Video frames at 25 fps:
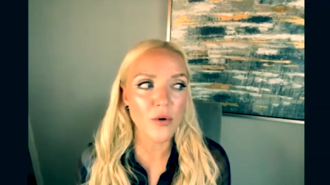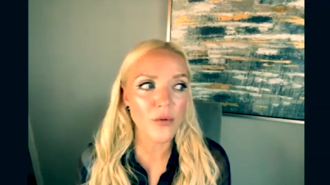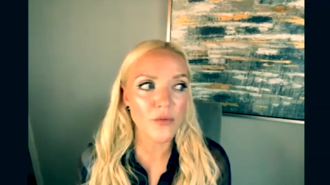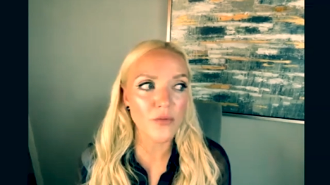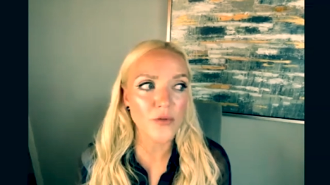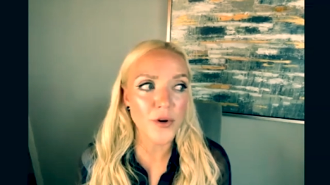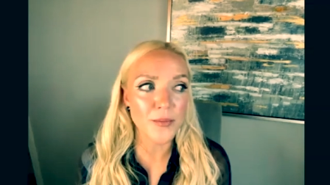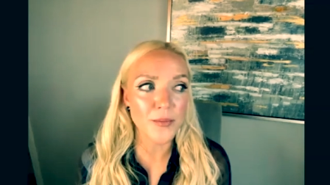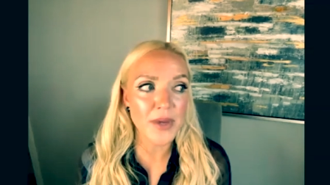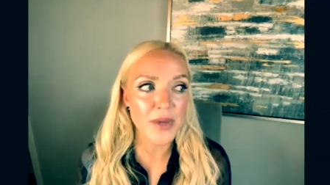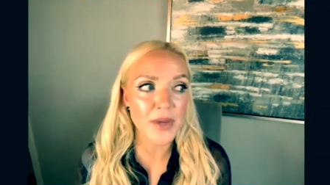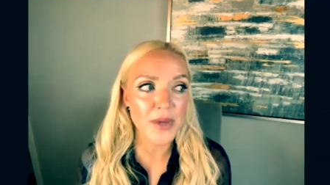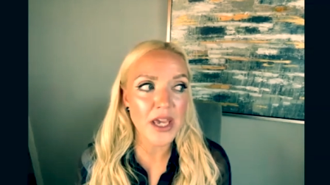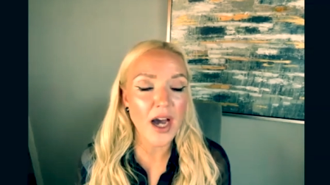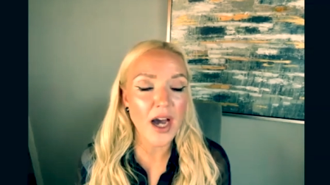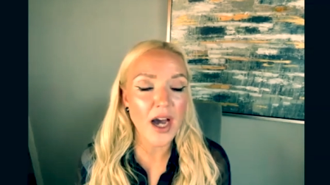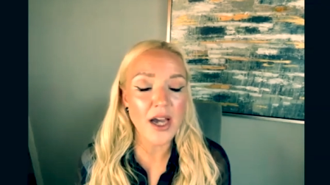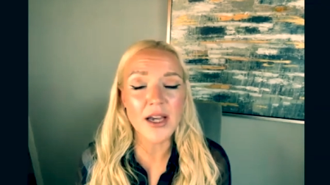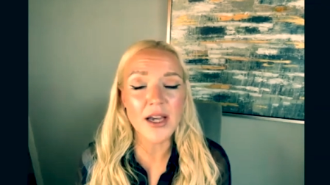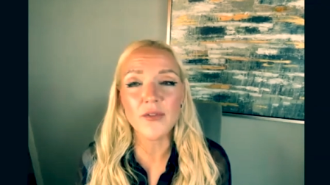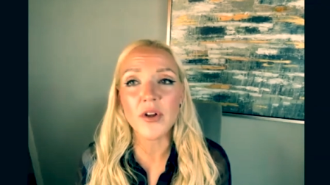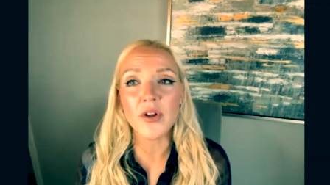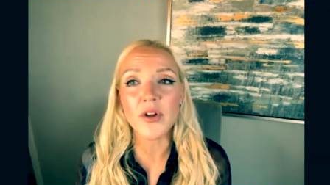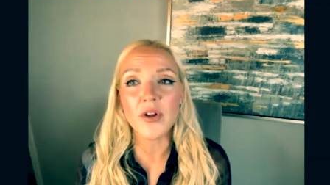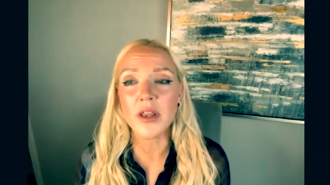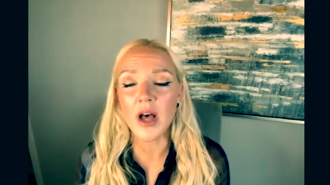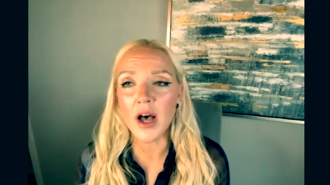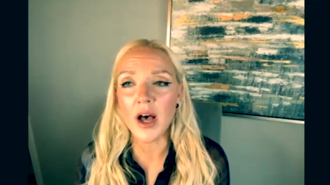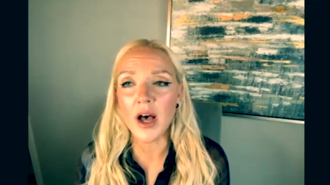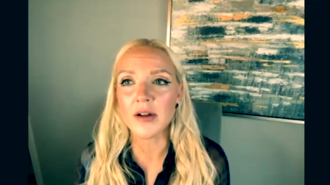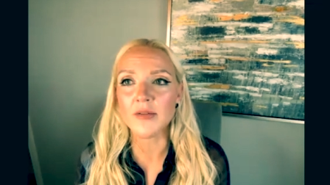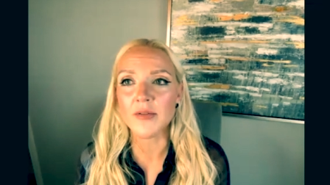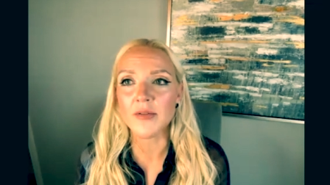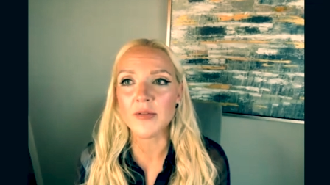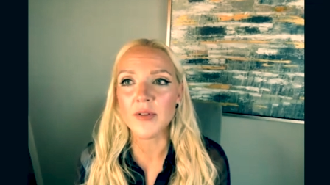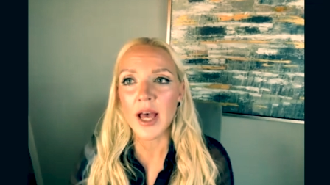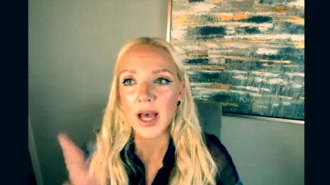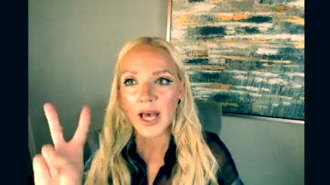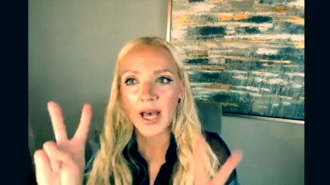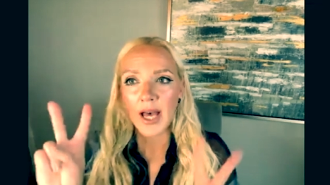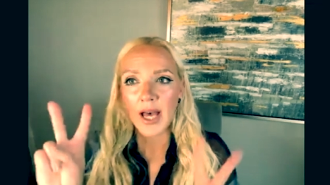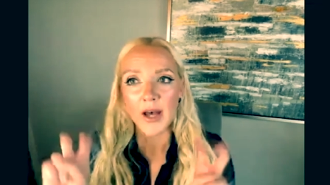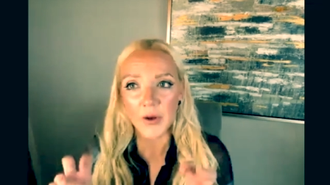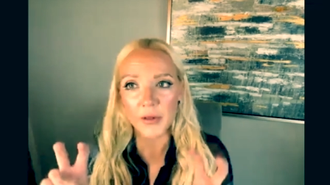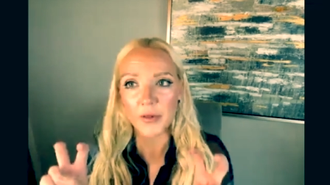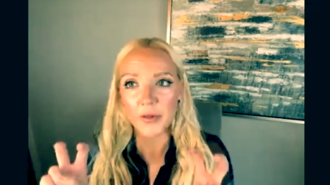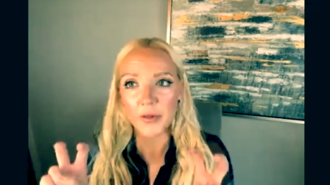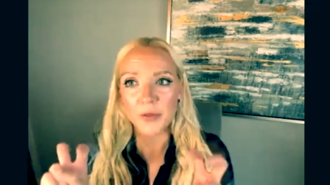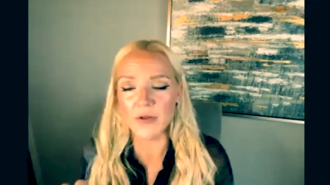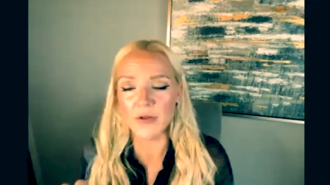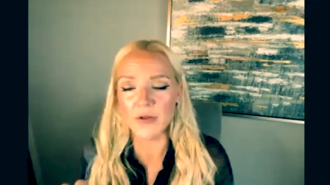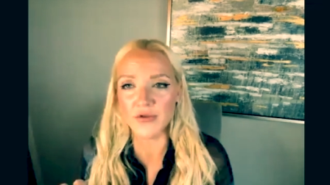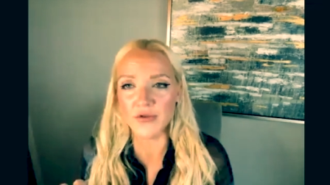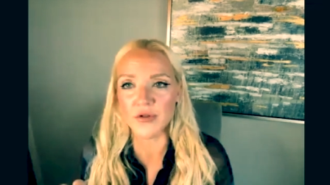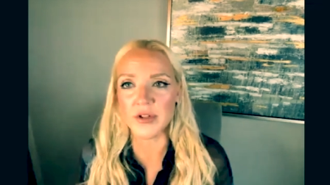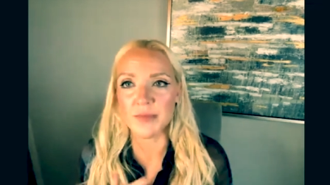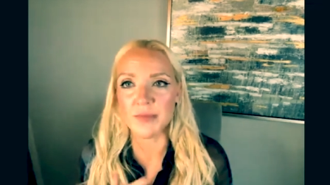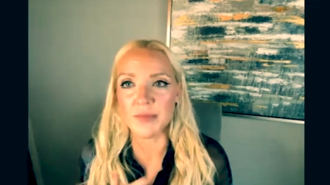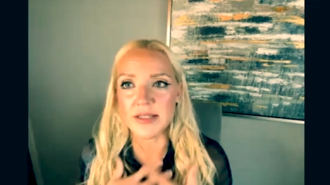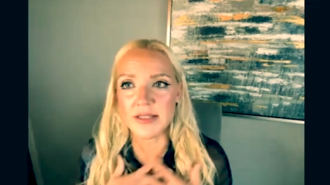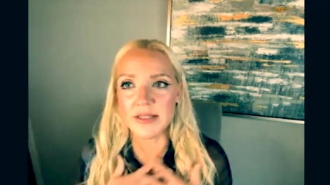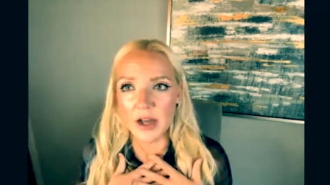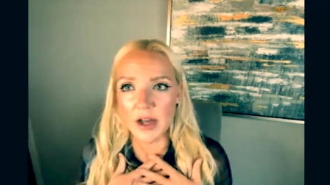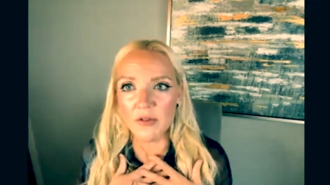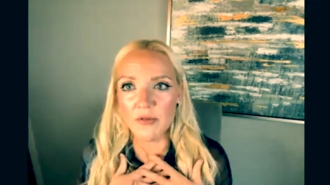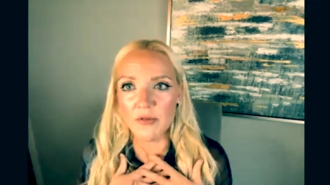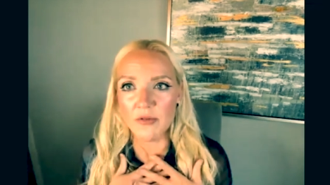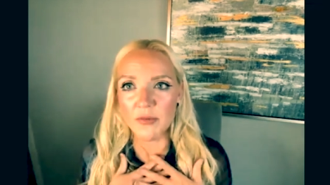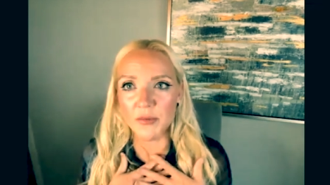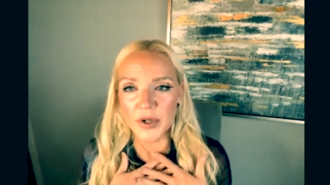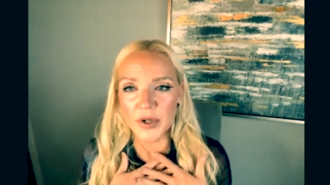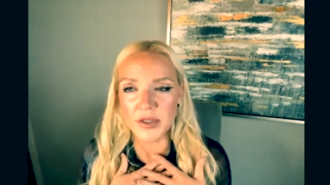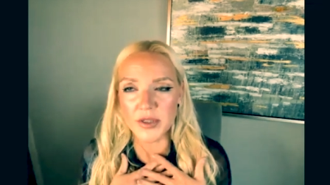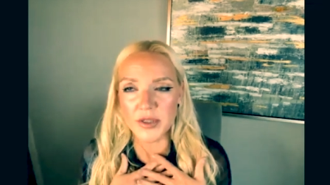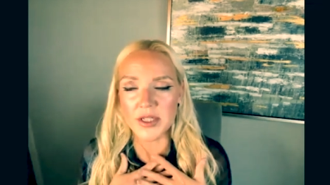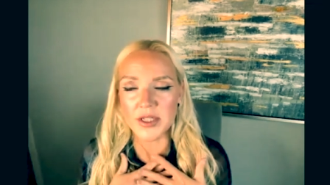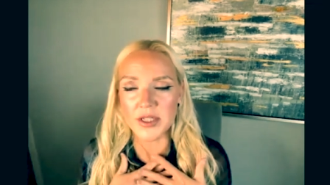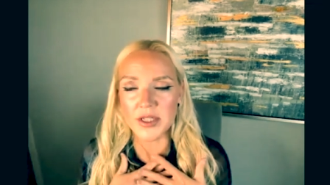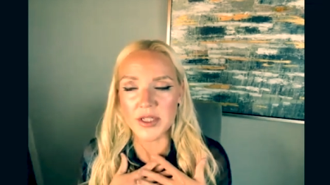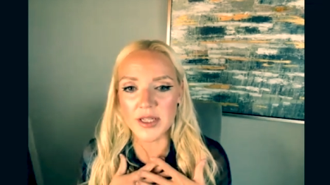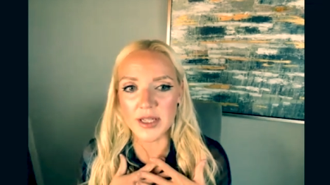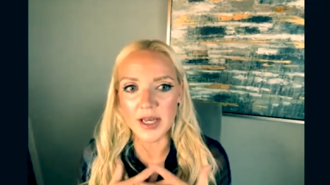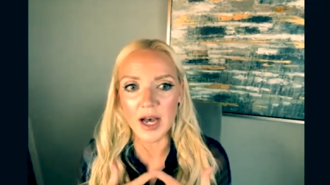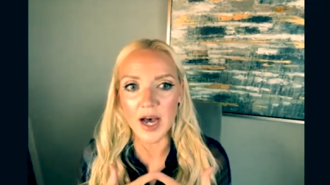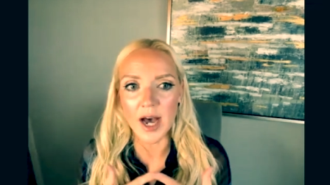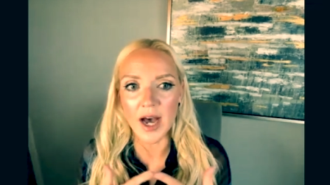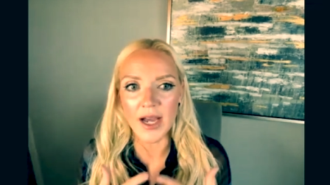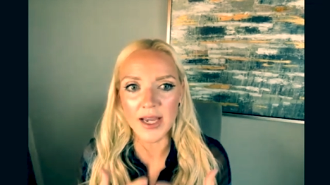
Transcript: for me, I have a lot of health boundaries myself personally.